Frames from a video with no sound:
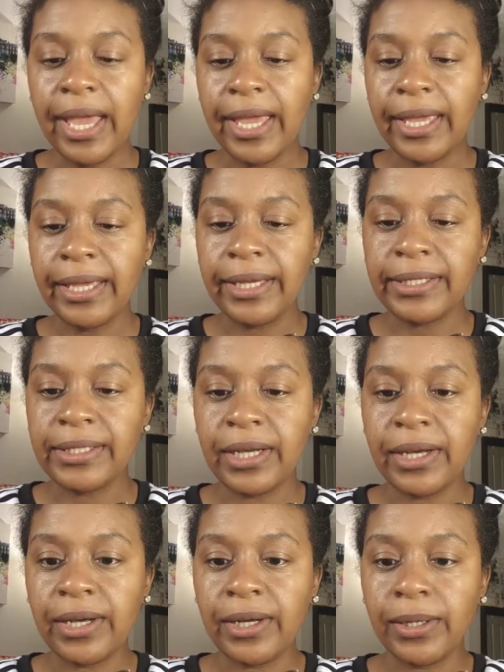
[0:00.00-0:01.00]
And
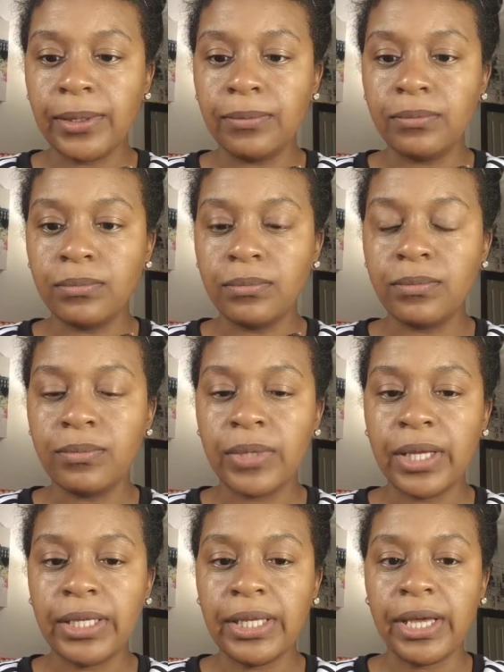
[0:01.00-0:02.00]

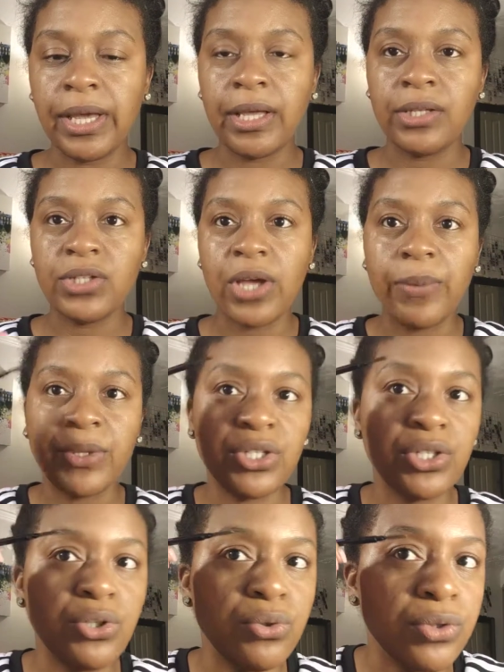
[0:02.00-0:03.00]
yeah, so I would
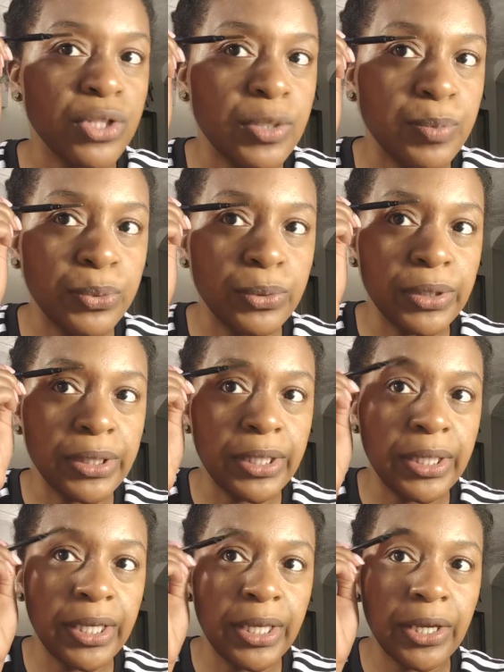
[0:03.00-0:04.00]
just use the
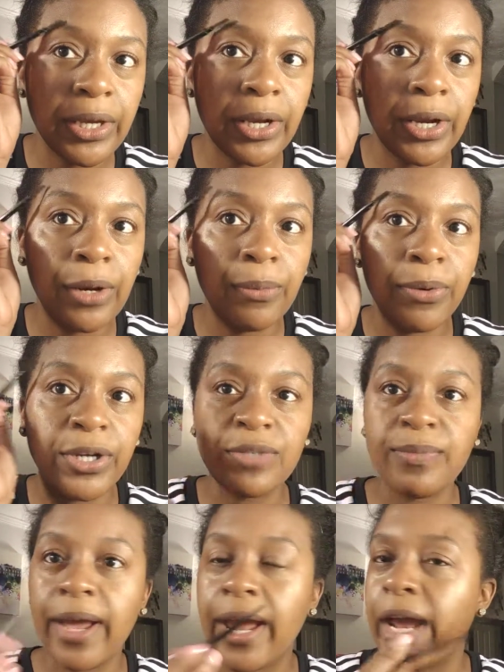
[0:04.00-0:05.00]
spoolie here,
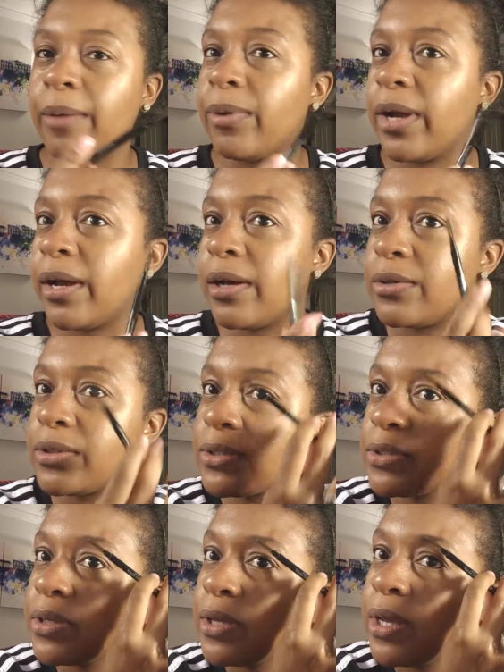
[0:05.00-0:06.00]
brush my
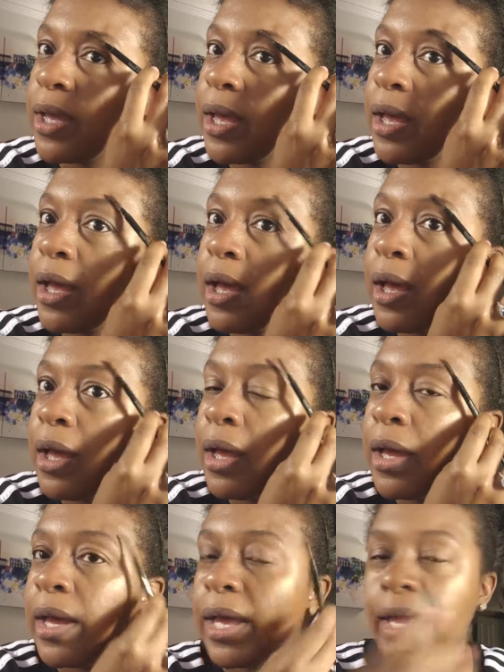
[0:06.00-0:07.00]
eyebrows,
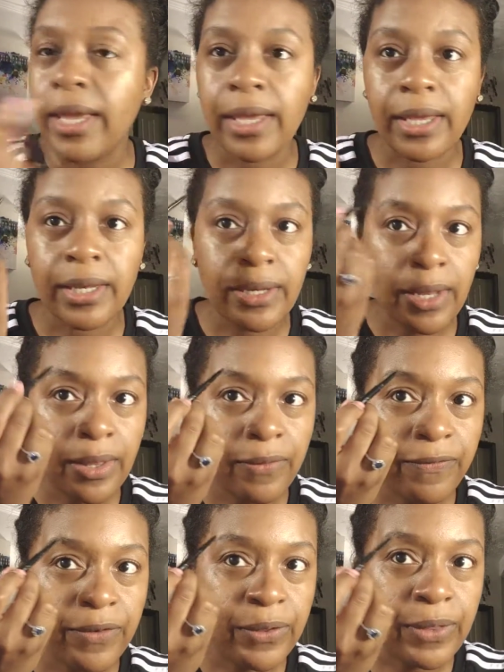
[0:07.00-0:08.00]
and
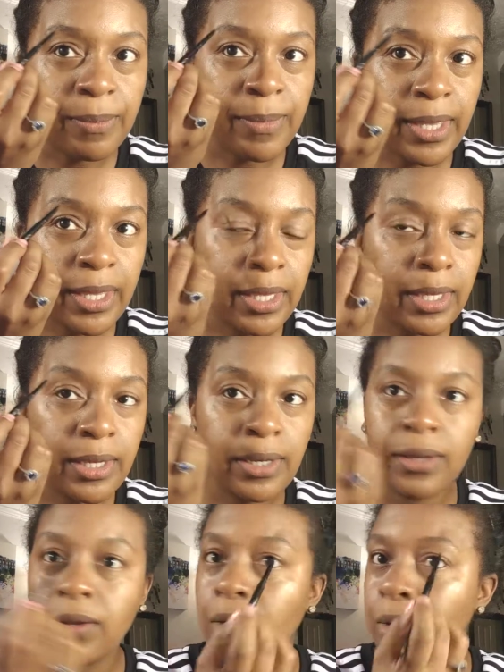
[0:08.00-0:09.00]
fill them
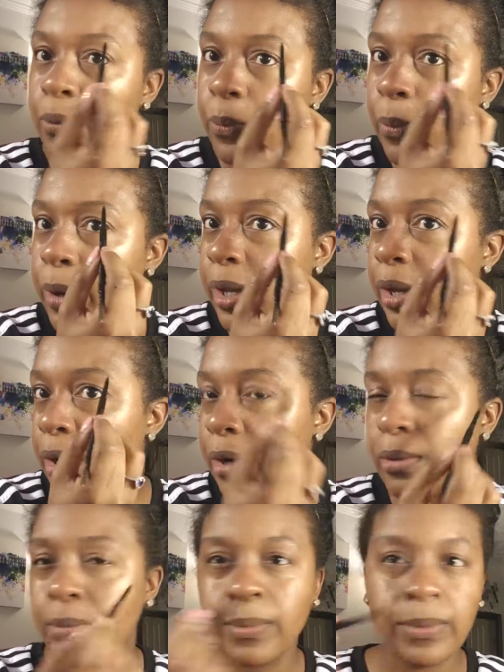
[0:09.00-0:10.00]
in
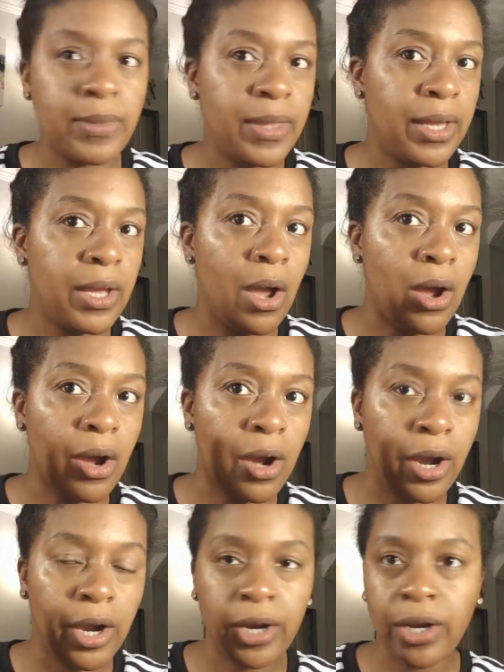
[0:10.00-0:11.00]
where they
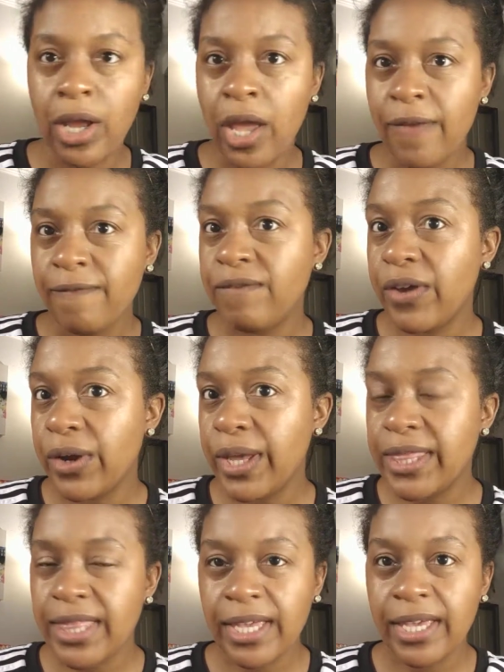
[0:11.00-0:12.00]
are very
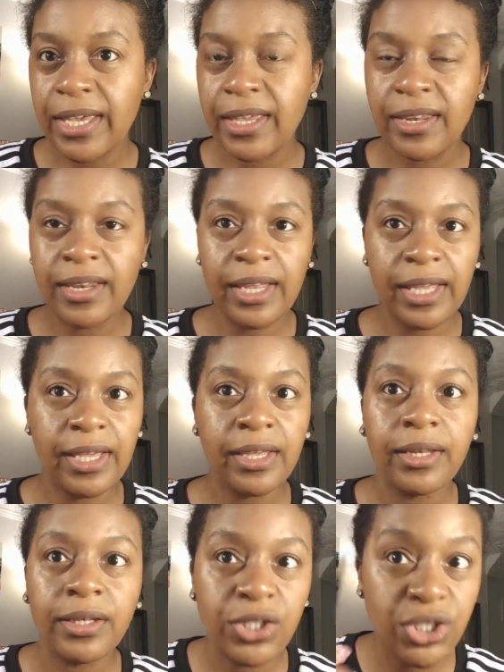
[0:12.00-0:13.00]
thin
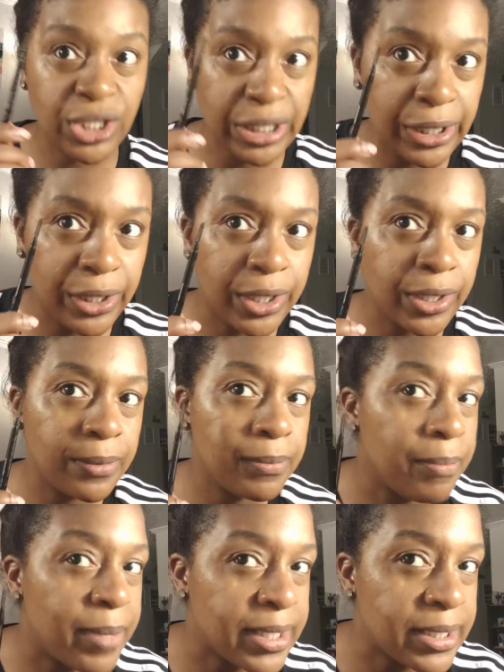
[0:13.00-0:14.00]
and sheer,
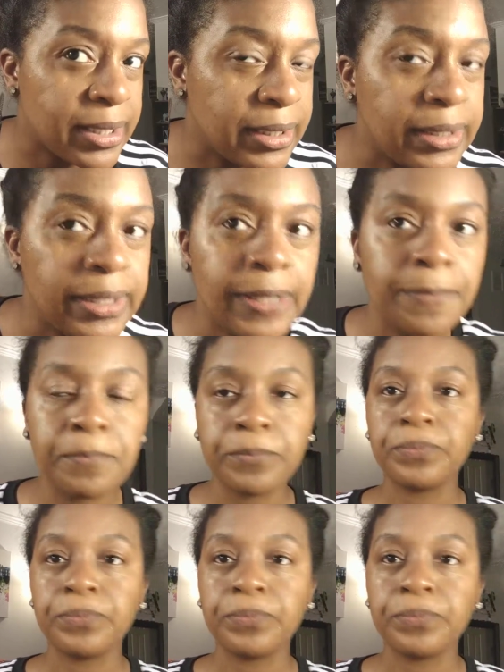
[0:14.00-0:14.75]
basically.